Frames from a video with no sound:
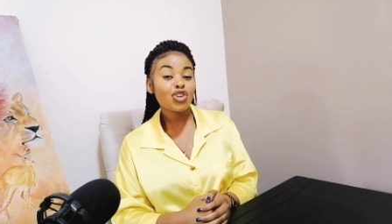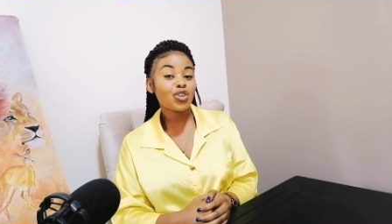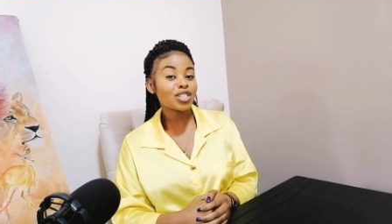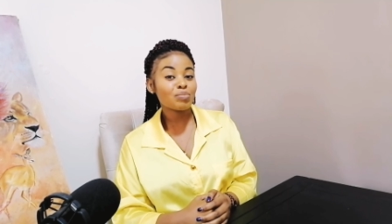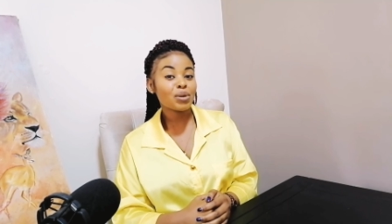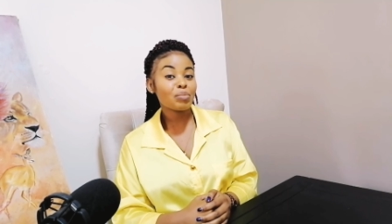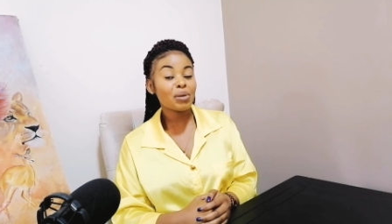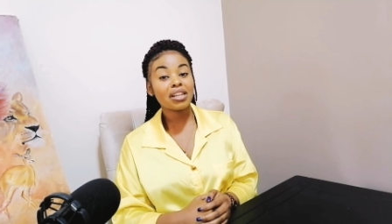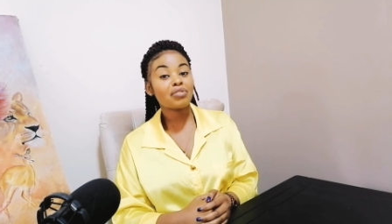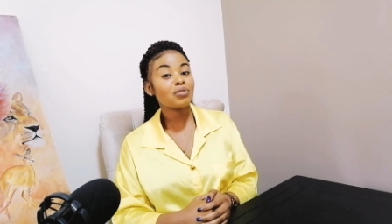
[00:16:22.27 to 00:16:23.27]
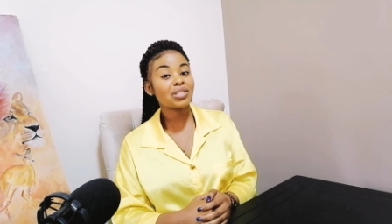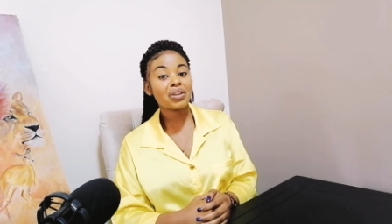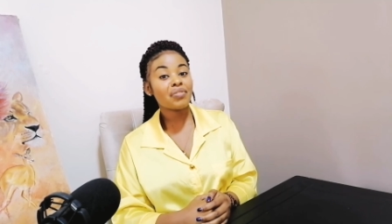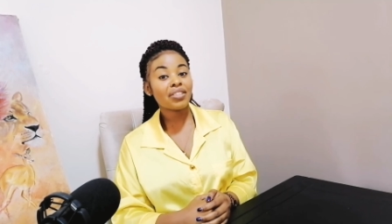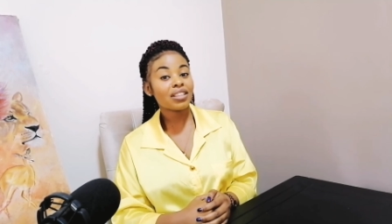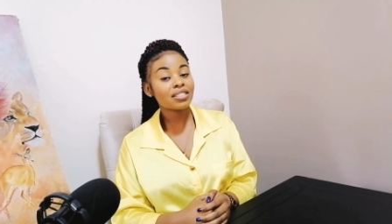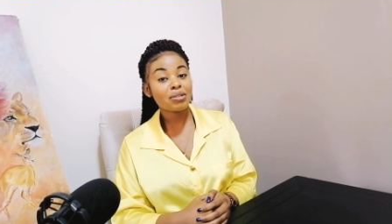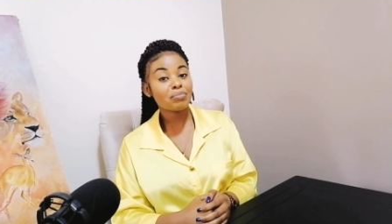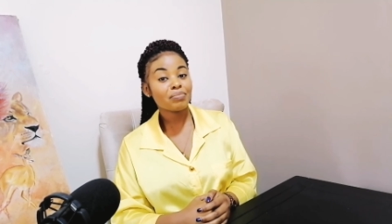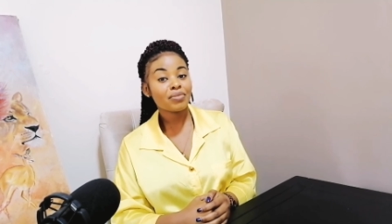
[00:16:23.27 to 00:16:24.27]
trust me, my life was never the
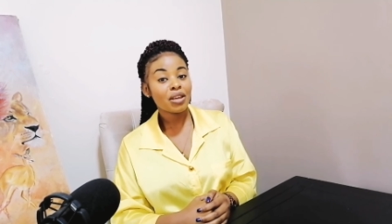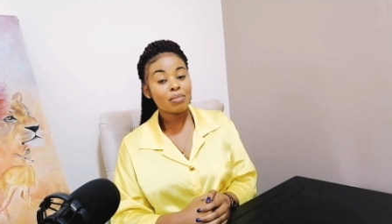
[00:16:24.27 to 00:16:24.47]
same.